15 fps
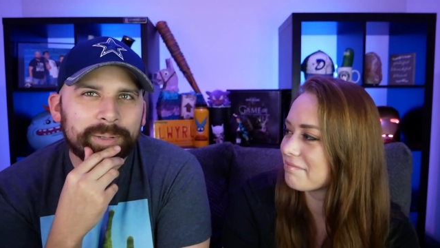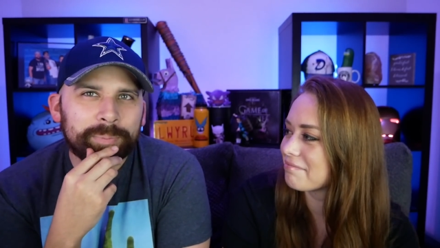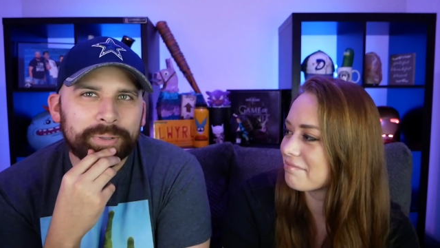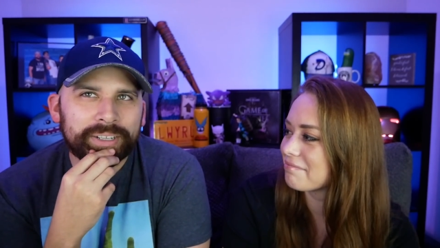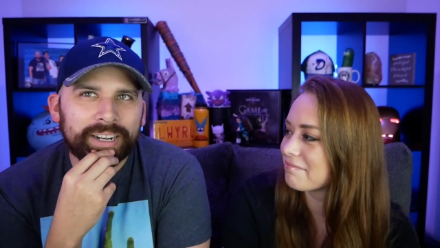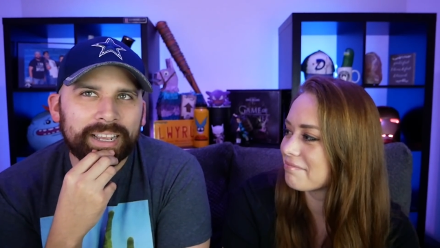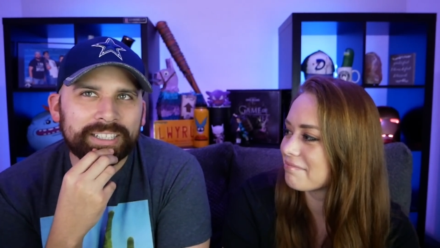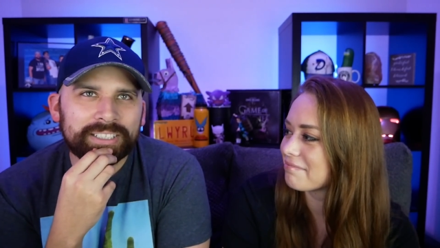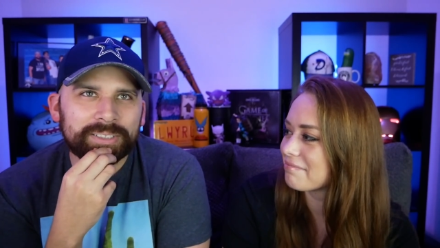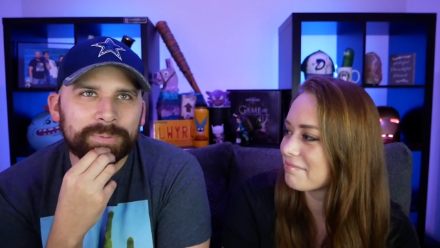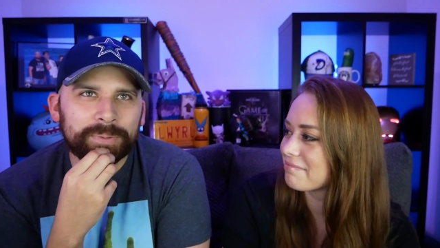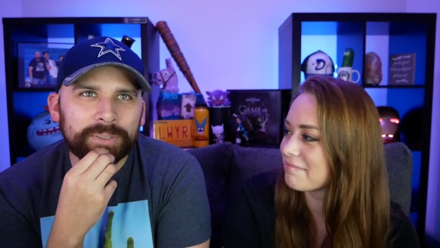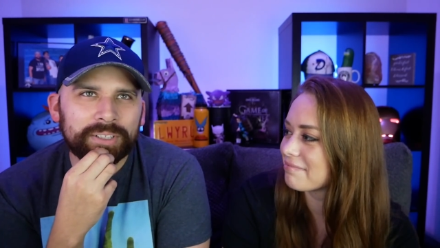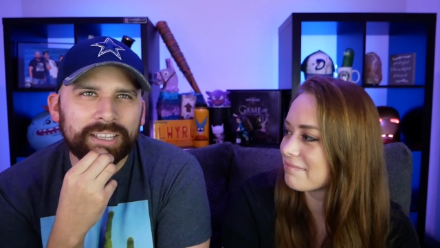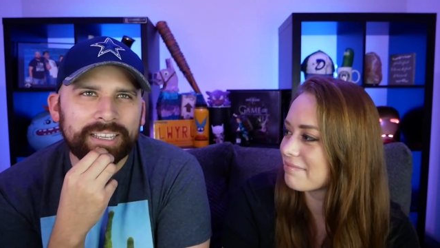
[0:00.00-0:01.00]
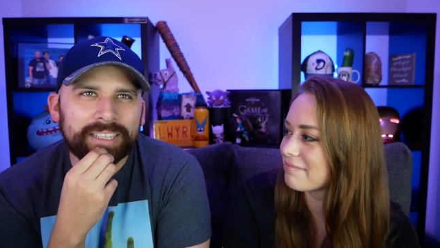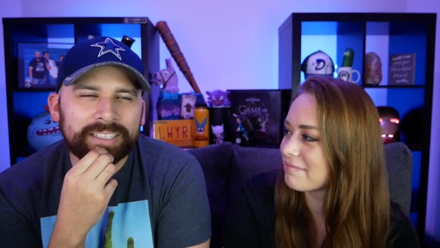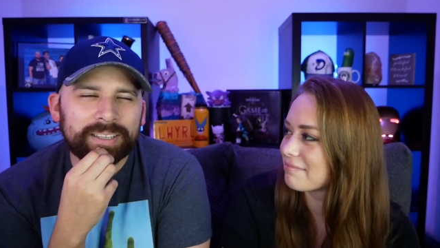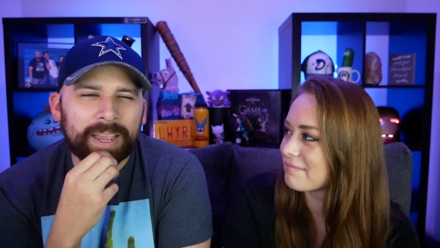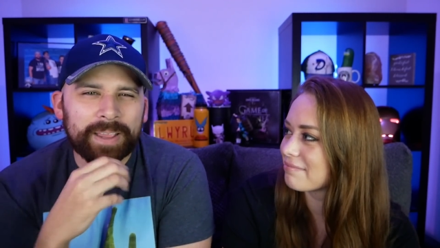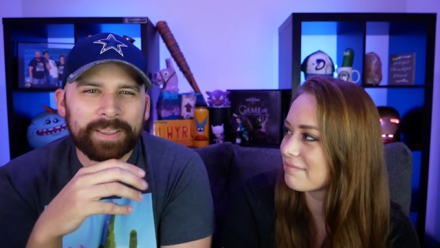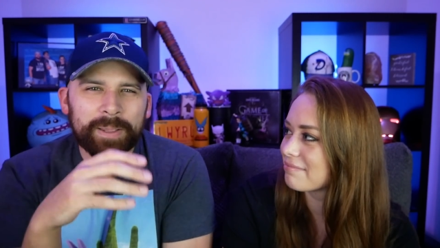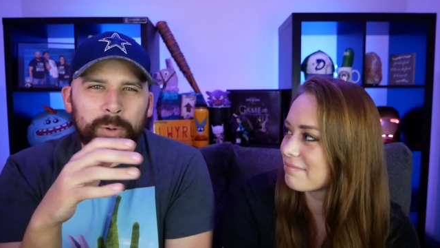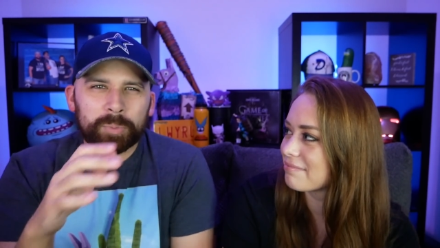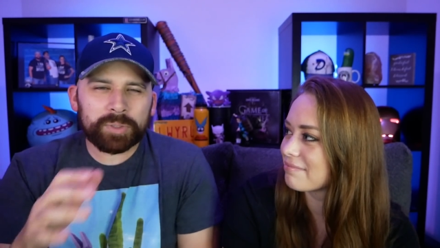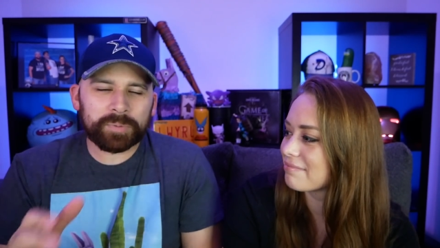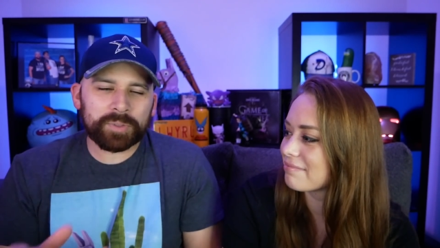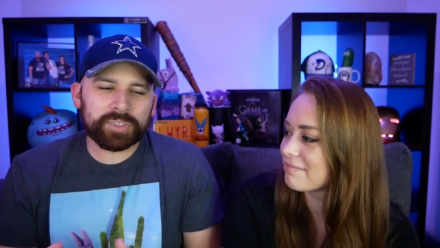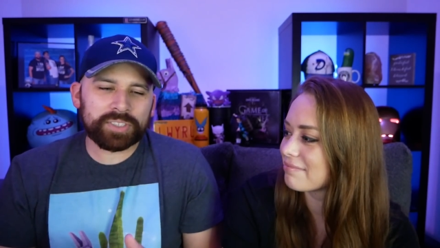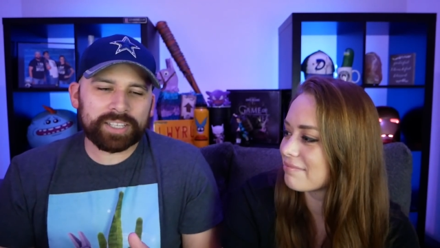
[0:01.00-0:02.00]
Speaker 1: but I just feel like I, it
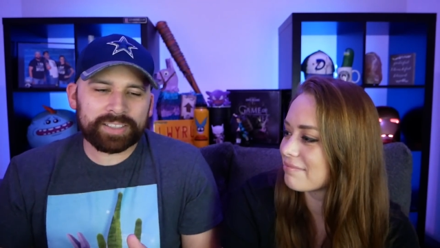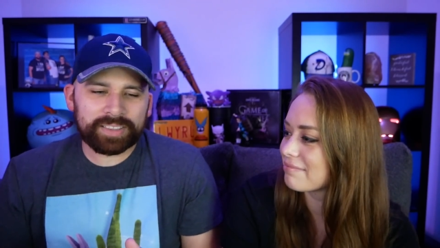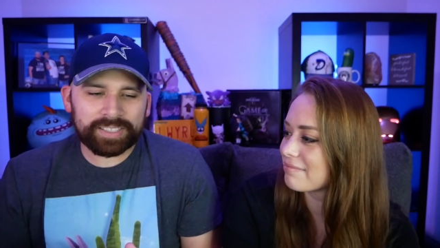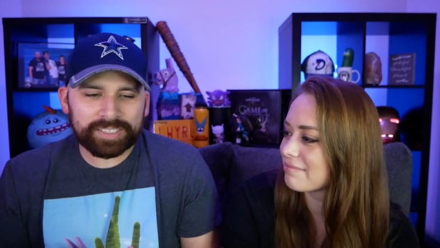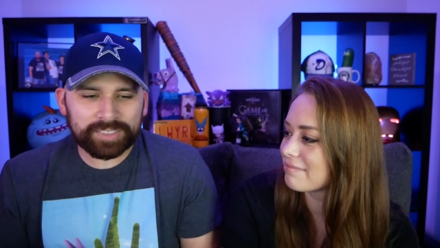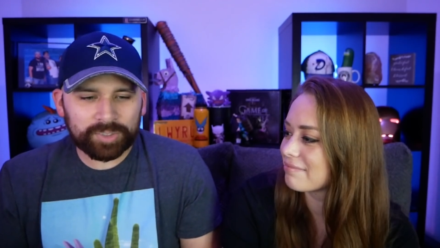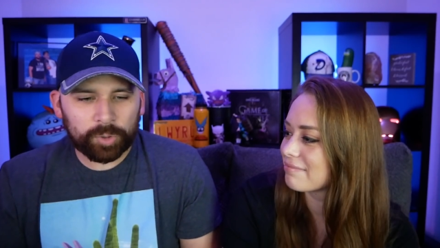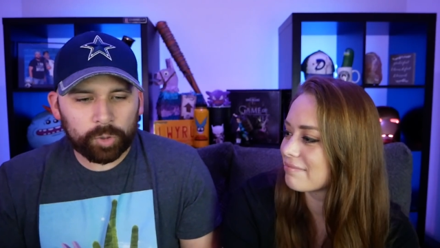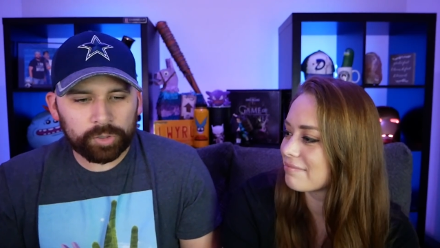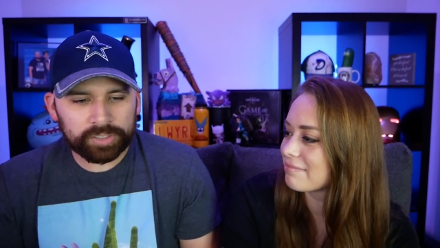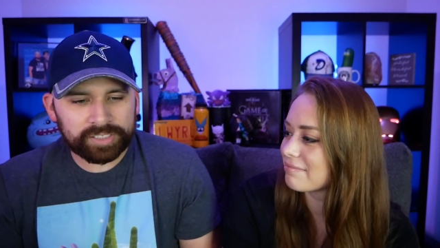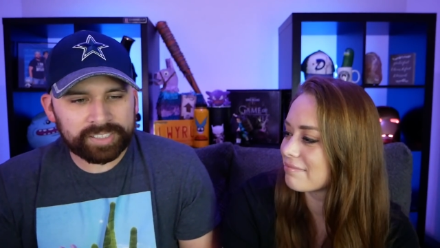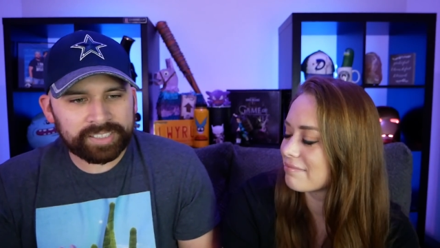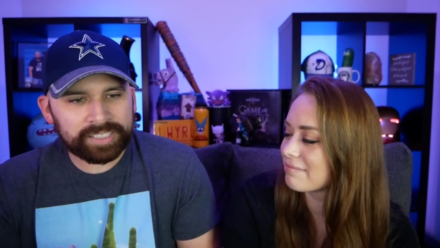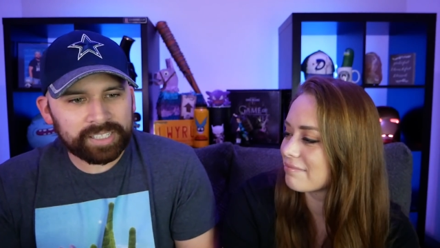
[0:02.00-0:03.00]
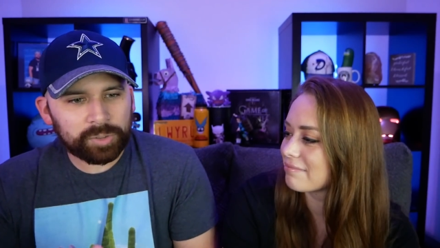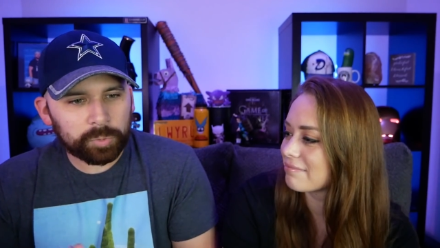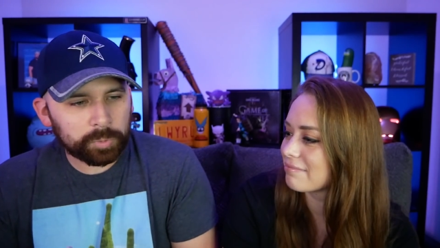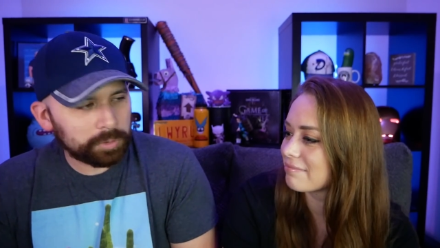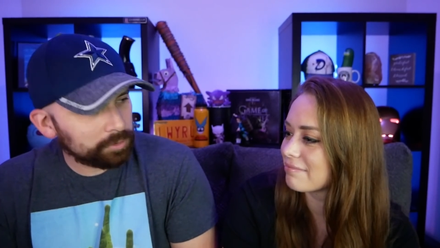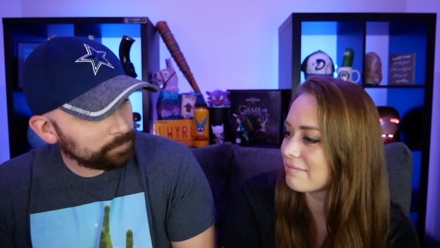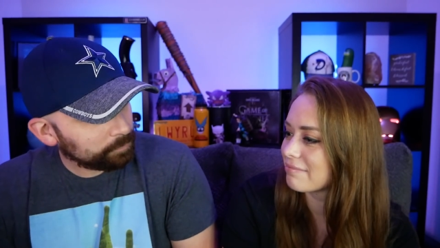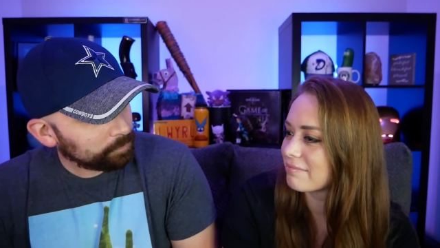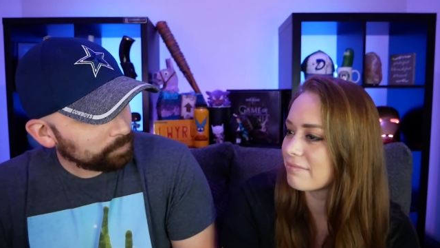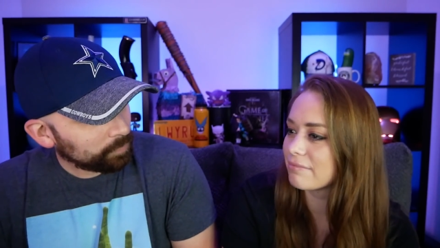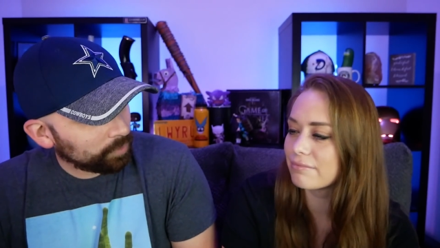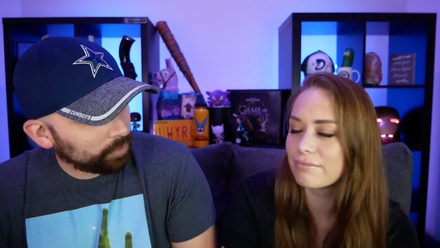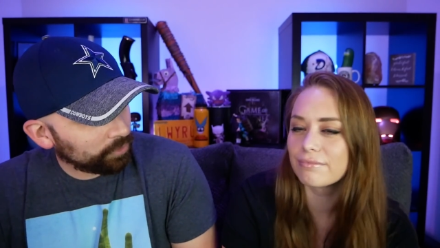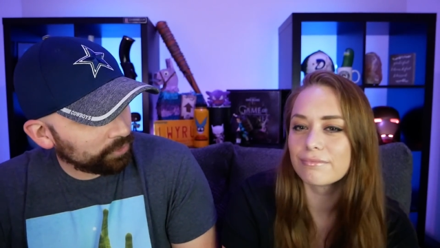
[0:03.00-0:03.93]
almost feels like this is all a sequel Mm-hmm.